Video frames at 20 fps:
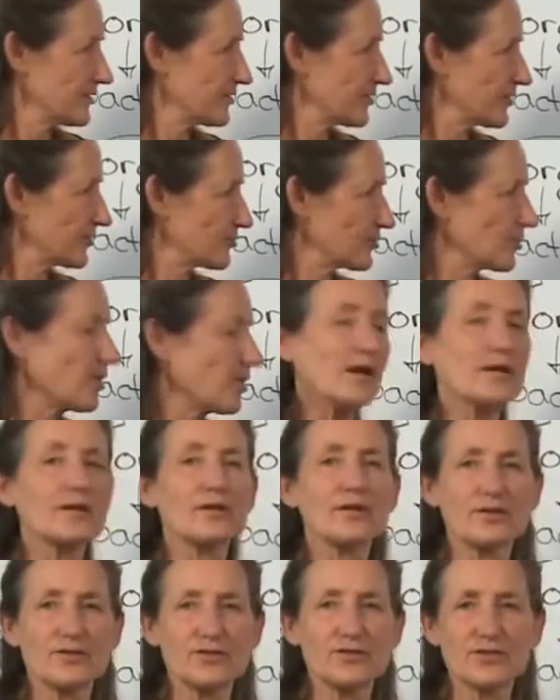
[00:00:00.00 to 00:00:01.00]
to try and
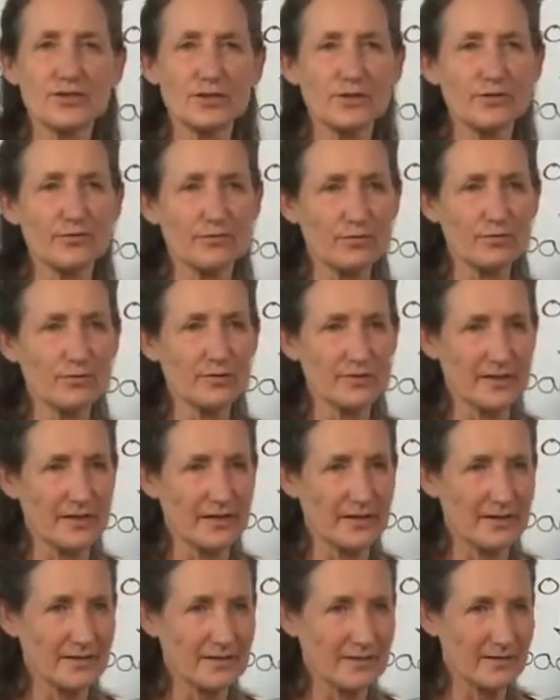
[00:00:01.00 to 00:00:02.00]
conserve
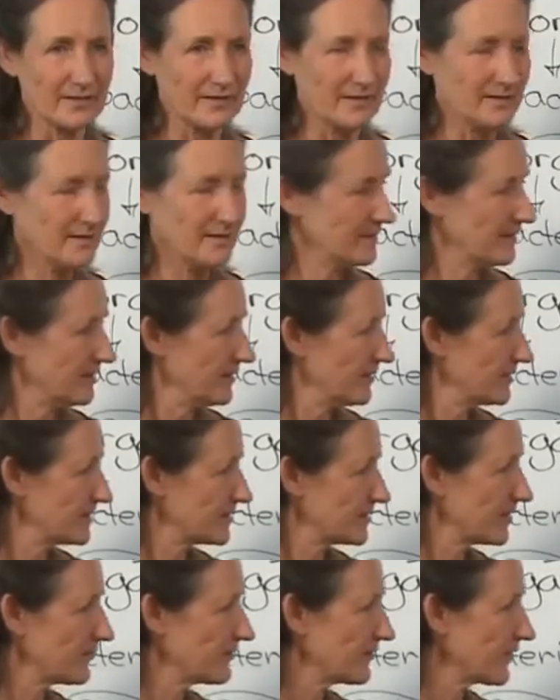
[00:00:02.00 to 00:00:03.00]
water.
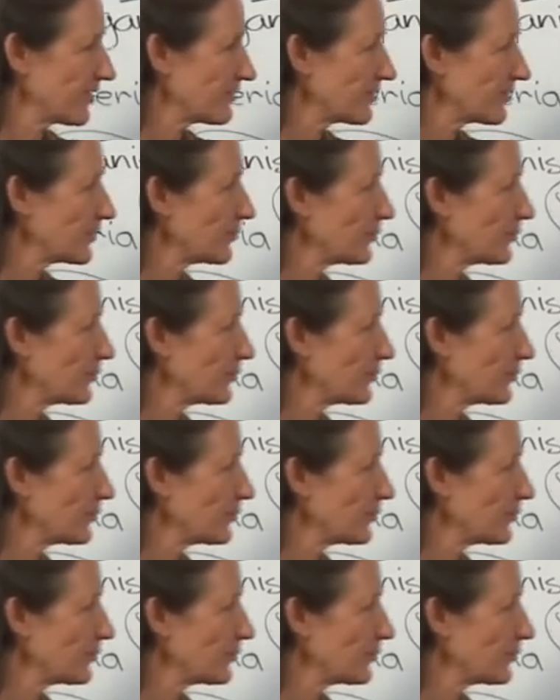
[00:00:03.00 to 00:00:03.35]
So very